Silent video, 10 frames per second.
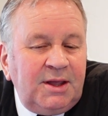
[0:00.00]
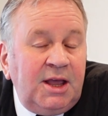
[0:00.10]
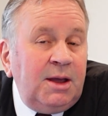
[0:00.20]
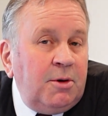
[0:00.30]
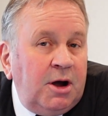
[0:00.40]

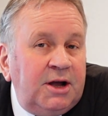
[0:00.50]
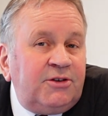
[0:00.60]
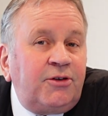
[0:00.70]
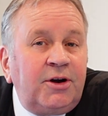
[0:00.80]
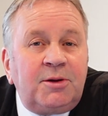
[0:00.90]
Am I
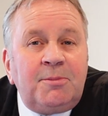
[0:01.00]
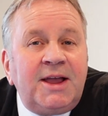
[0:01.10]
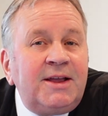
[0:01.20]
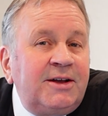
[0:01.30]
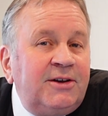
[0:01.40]
trying to
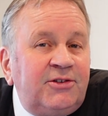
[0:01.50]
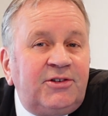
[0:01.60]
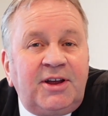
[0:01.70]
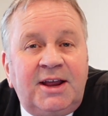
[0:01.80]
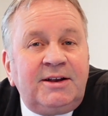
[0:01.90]
make a
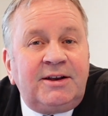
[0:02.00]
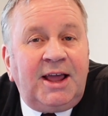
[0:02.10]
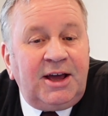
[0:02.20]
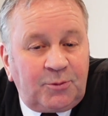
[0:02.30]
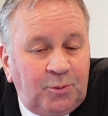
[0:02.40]
saint
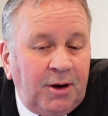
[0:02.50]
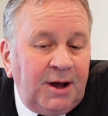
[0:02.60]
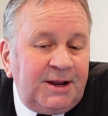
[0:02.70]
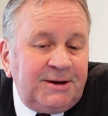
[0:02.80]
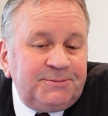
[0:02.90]
out of
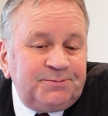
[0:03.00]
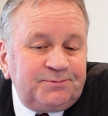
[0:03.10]
Pilate?